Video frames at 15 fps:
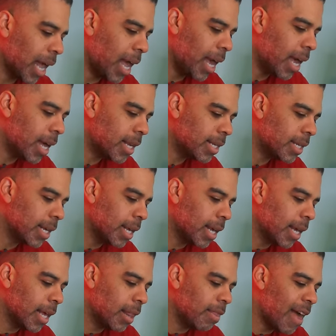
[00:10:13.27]
And
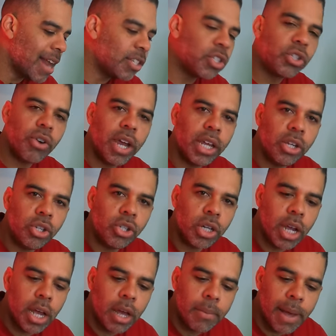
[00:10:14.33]
That's strange.
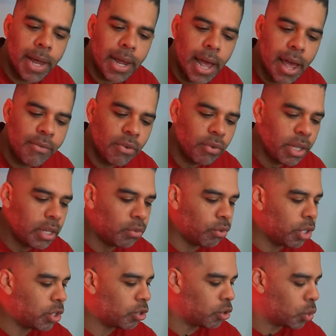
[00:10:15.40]
Um, I, I haven't really
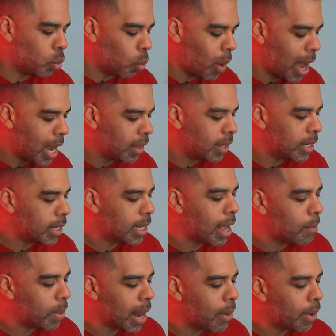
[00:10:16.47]
researched why they did
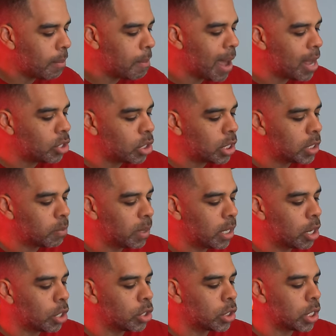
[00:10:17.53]
that, but I would imagine it's
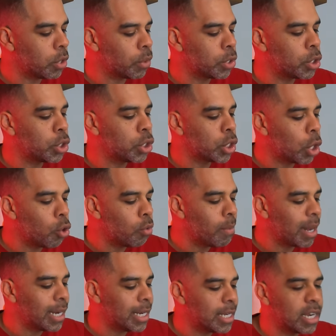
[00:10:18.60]
because there were so
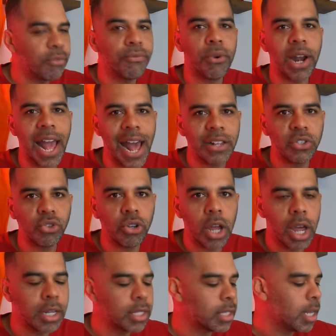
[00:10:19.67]
many different
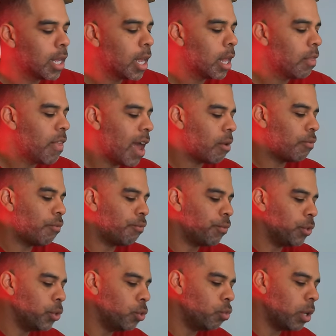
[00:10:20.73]
astronauts that
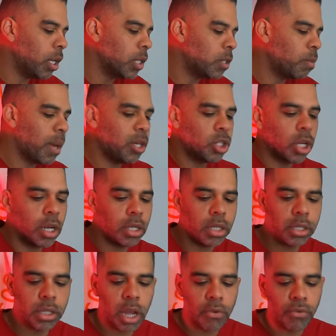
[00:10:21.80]
flew in Space Shuttle
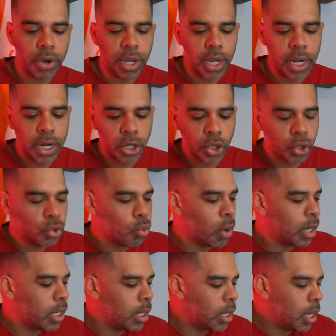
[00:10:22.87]
Discovery in its
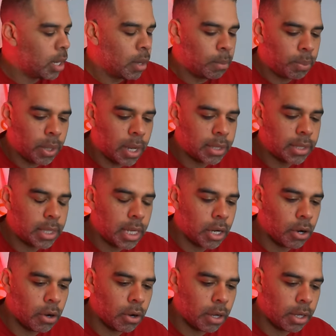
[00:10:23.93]
twenty plus
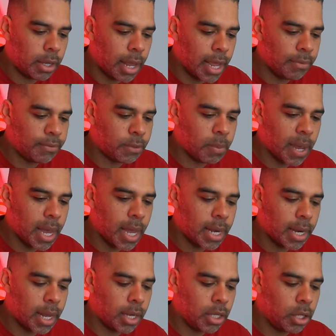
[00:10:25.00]
year
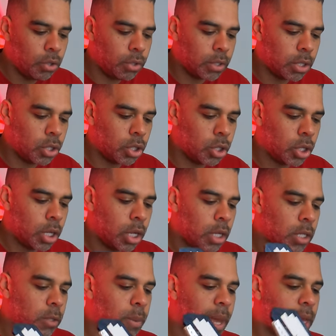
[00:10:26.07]
lifespan and usage
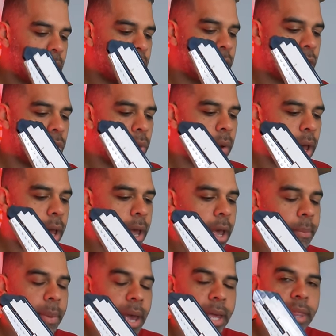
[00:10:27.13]
span. So
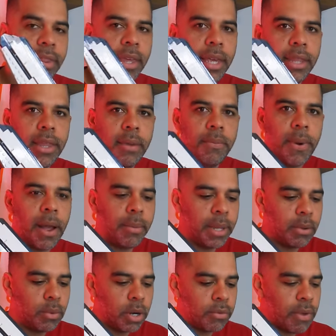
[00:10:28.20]
um, I think they
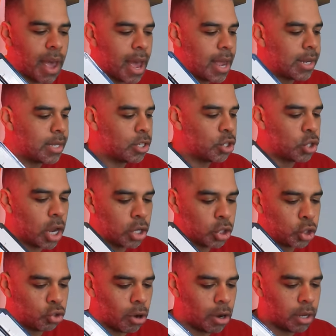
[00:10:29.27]
probably would have had a
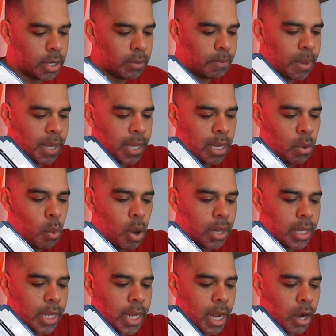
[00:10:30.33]
struggle in picking what
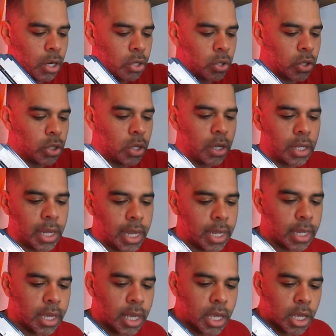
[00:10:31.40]
the characters look
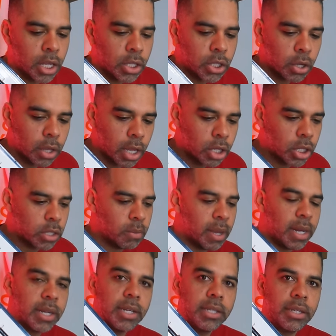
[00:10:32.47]
like. So they just made
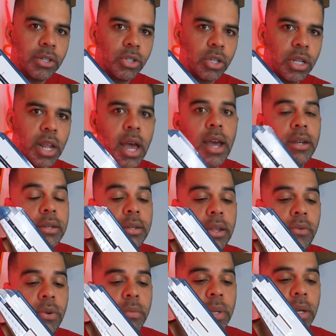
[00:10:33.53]
a decision that there
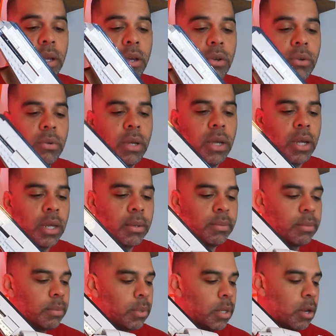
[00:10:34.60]
would be no
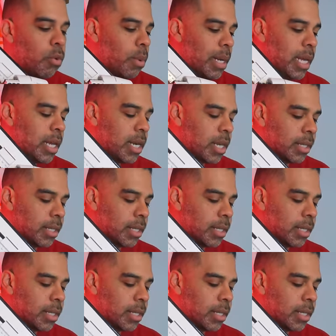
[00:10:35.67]
um, nobody in